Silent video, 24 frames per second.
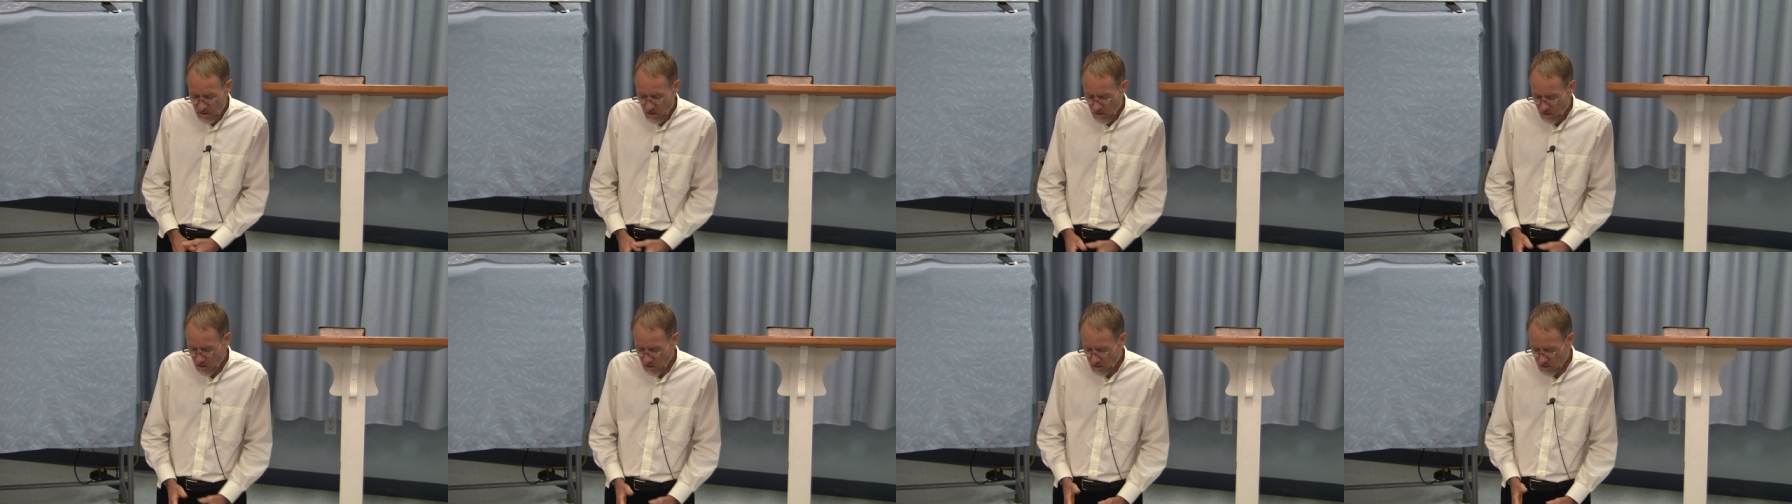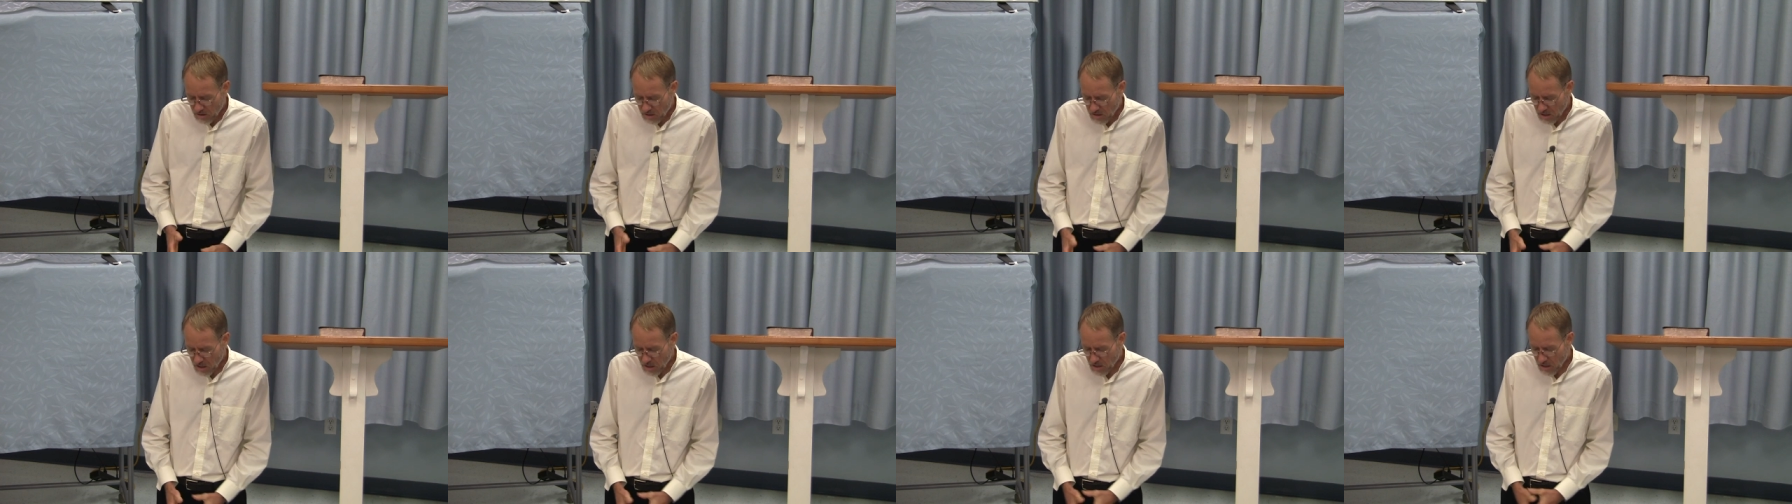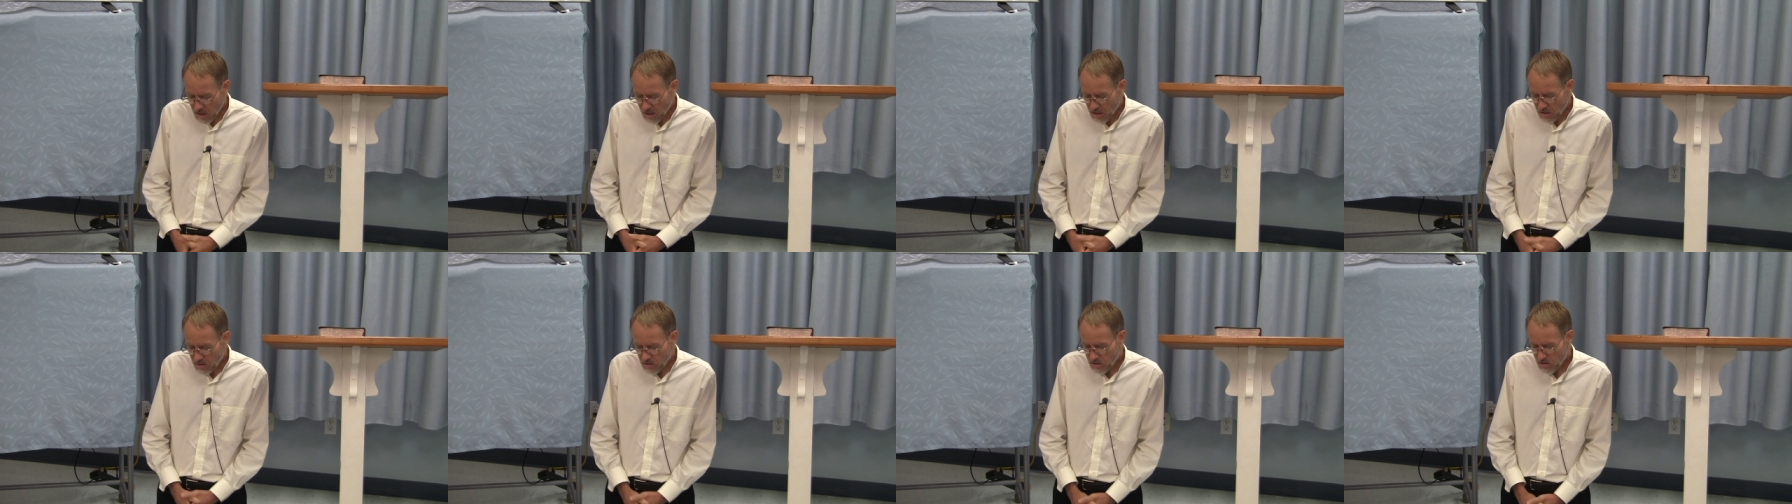our own
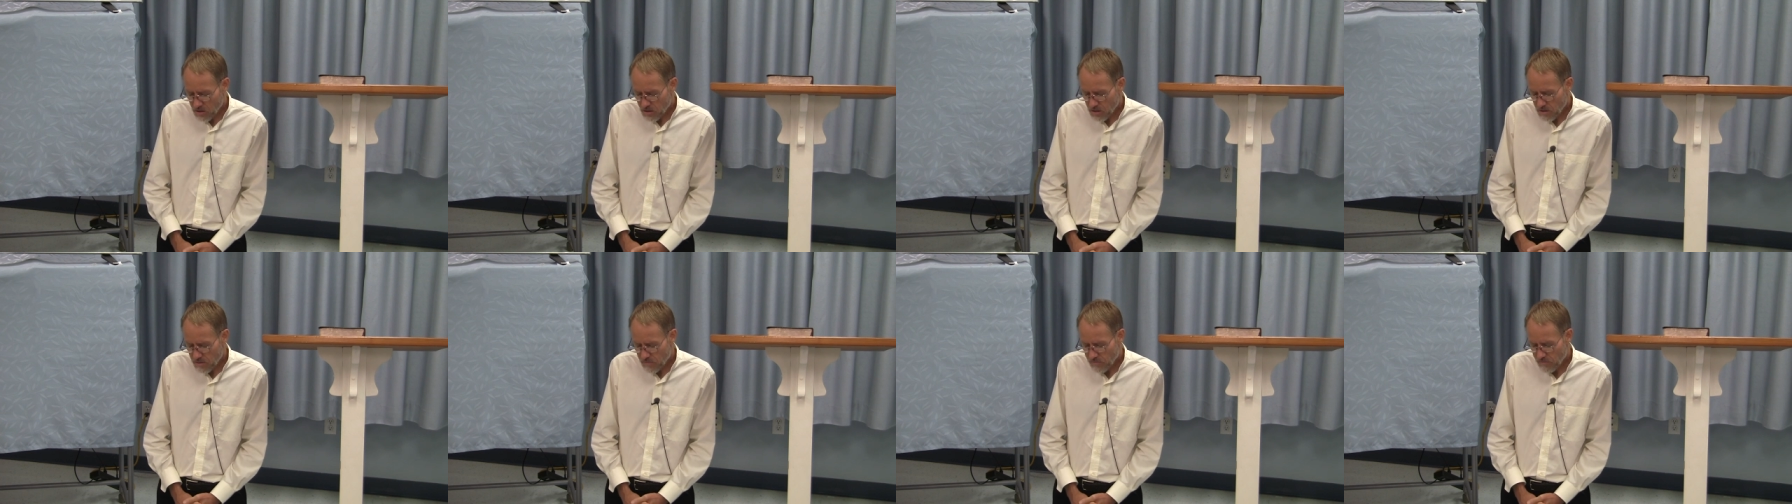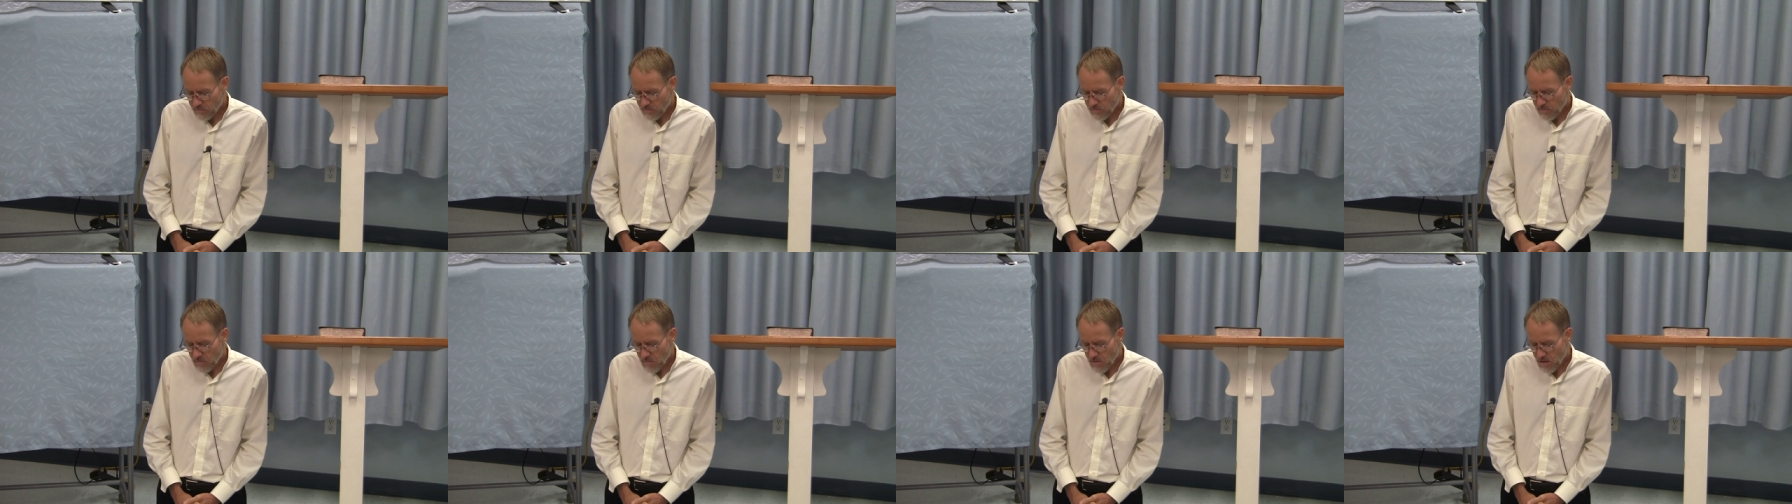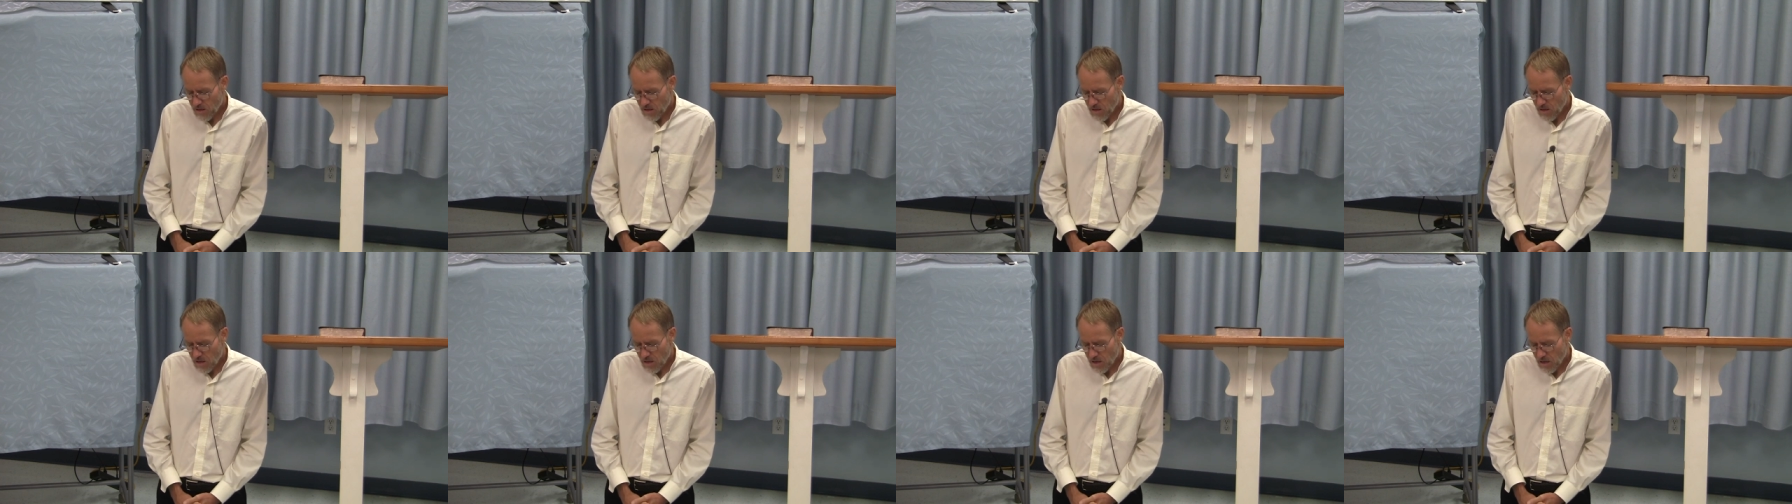dealings,
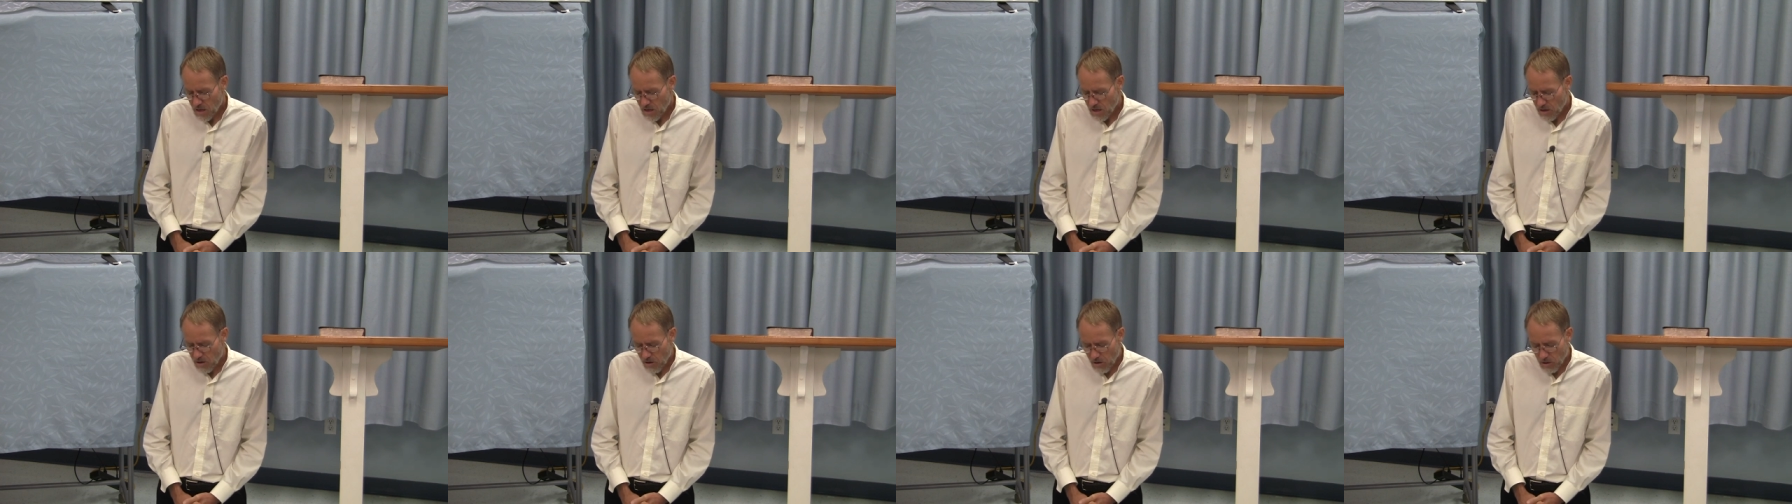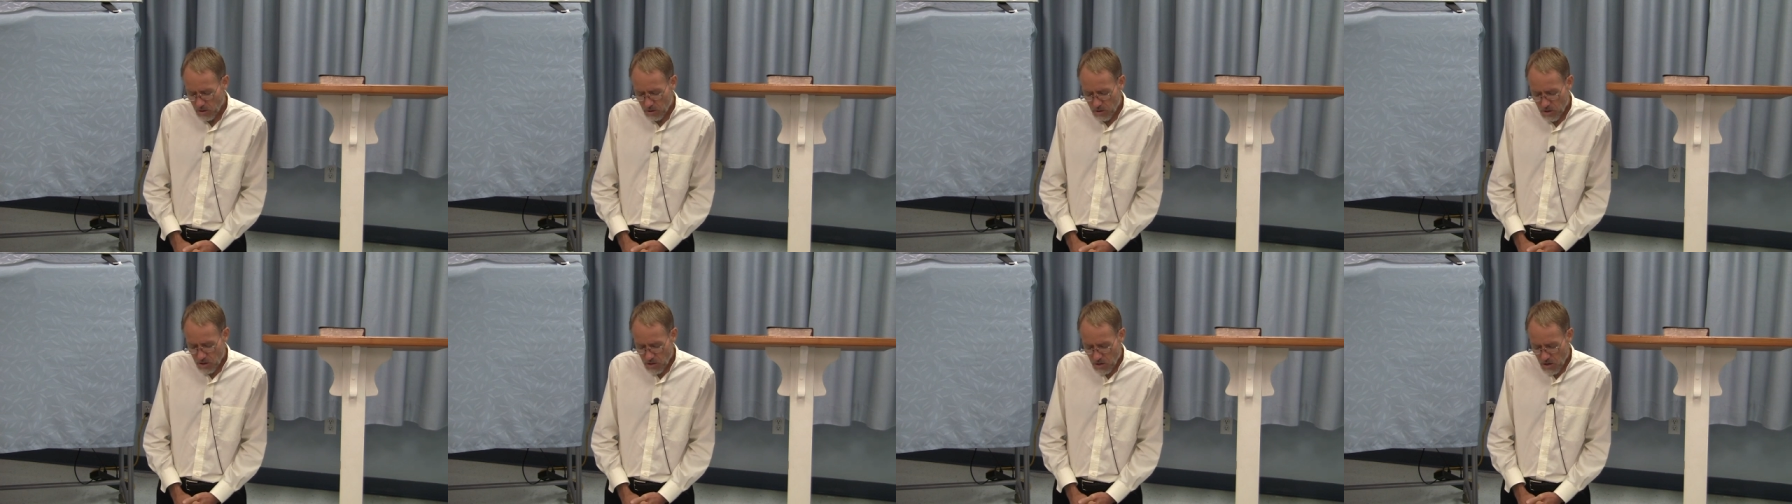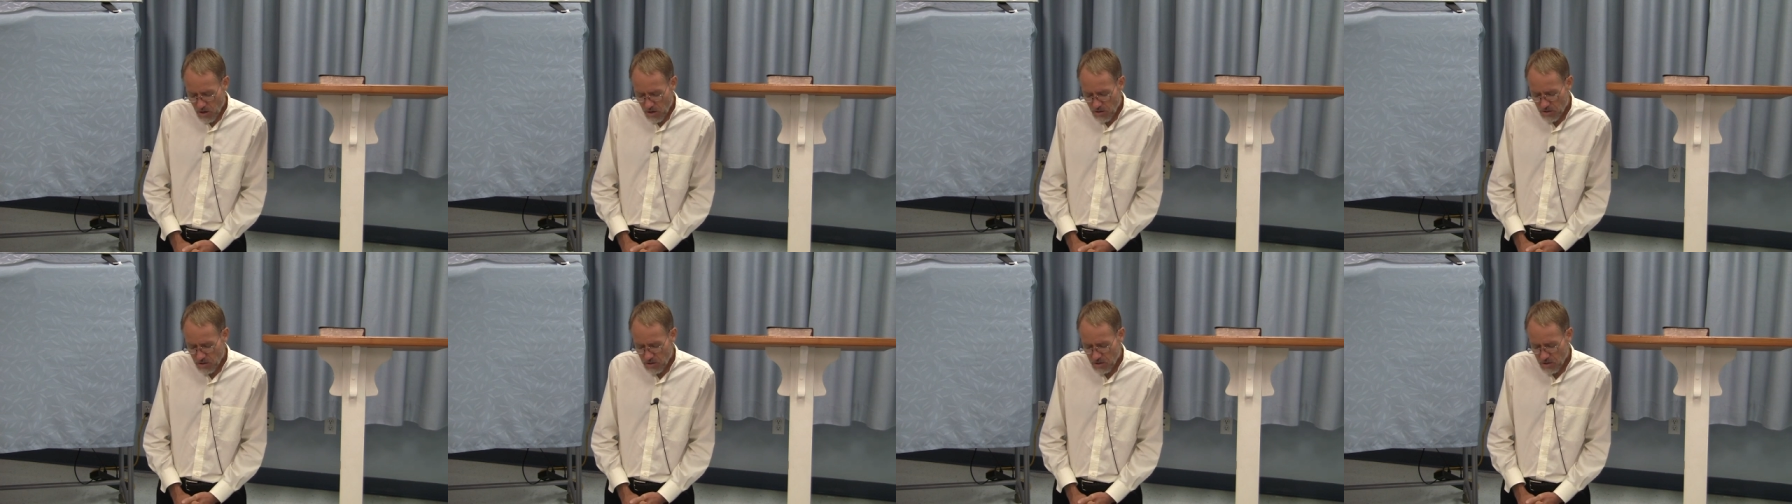in our own
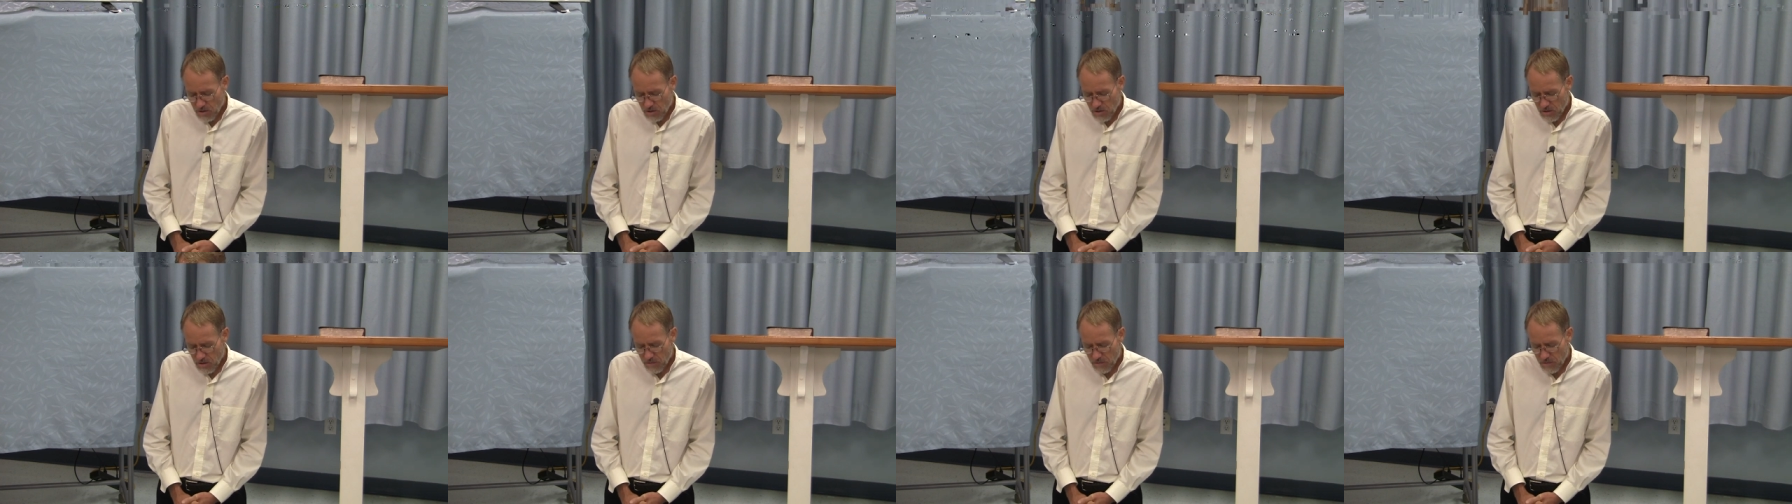church.